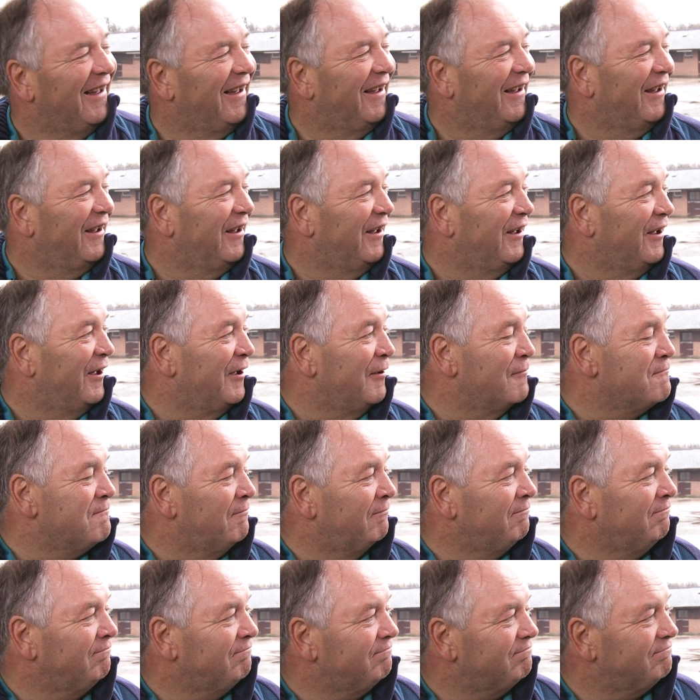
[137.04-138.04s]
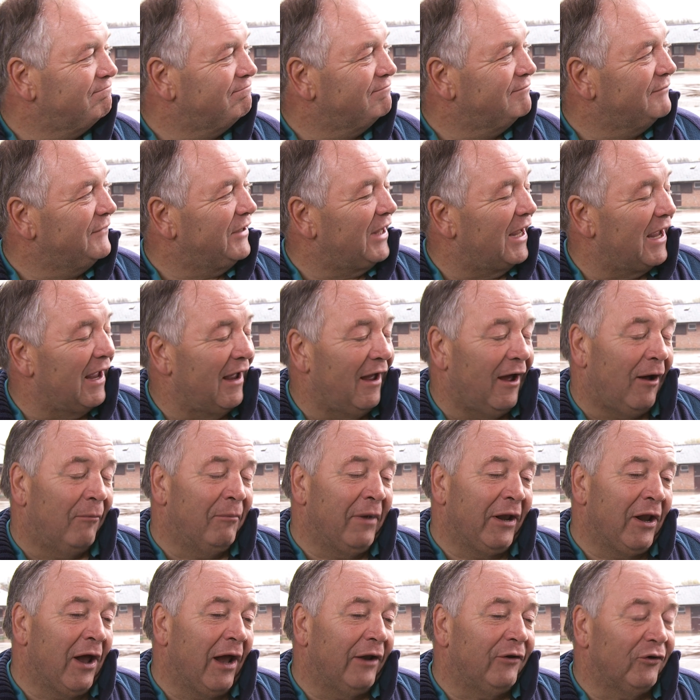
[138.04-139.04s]
um, yeah, I
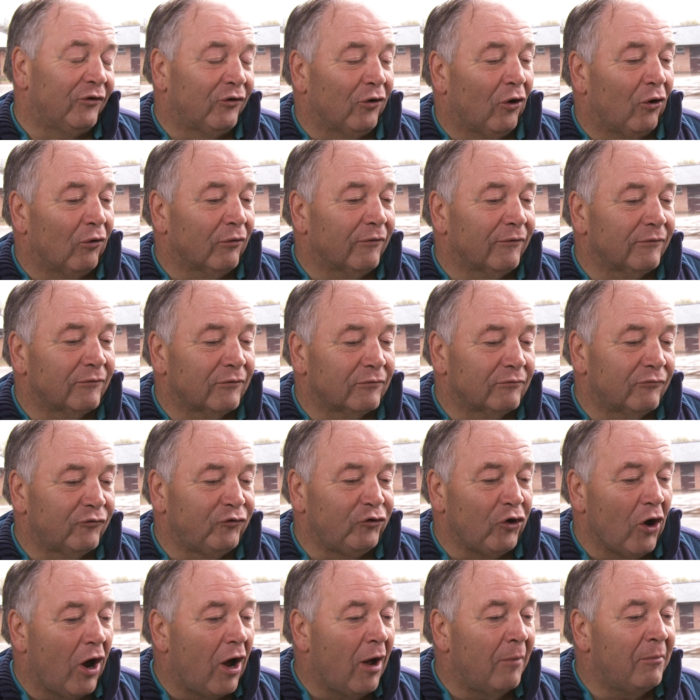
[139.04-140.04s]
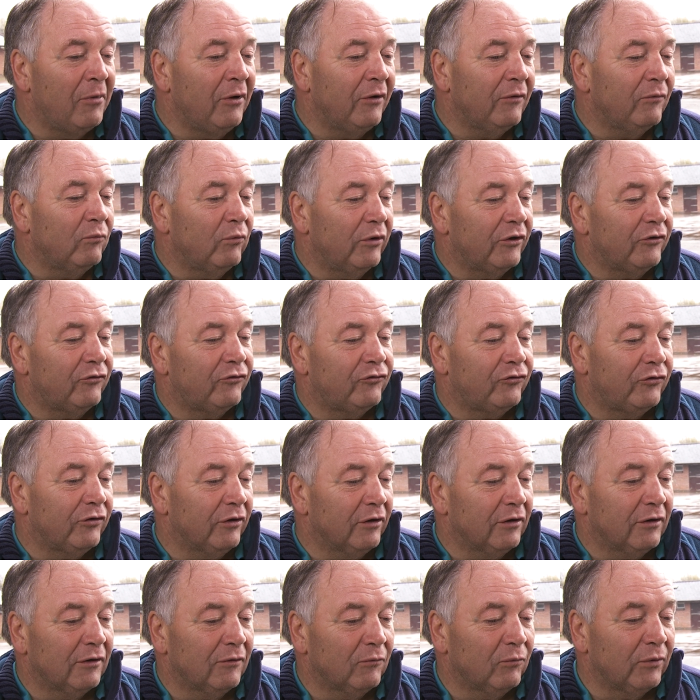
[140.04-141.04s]
mean, I had a dog Charmer, which
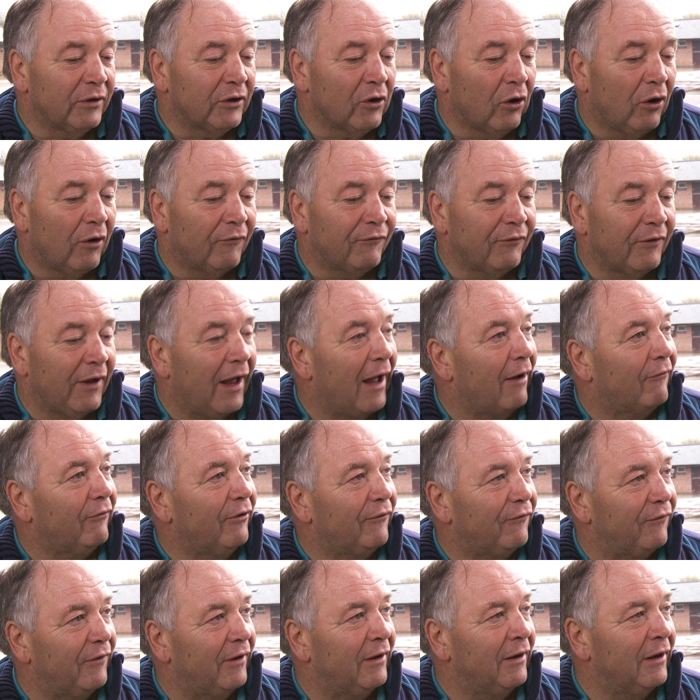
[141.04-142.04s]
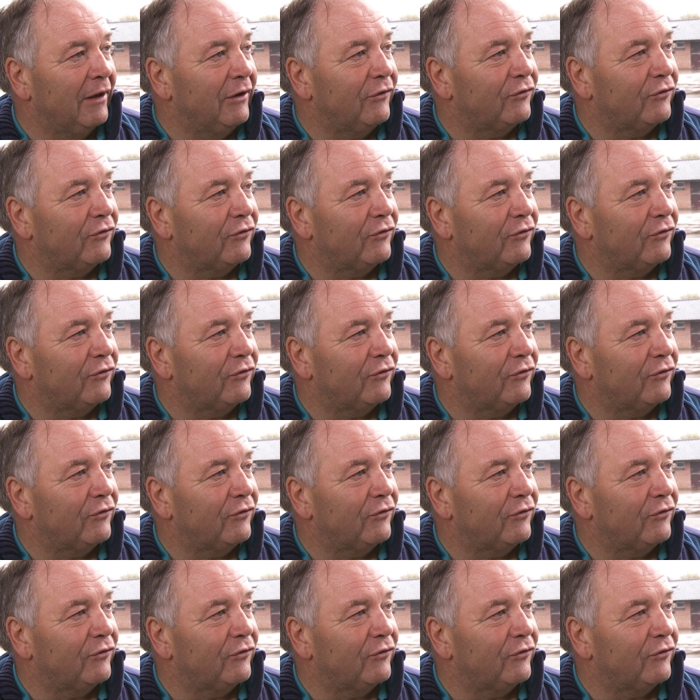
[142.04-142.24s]
uh, we got for Harry Finley. He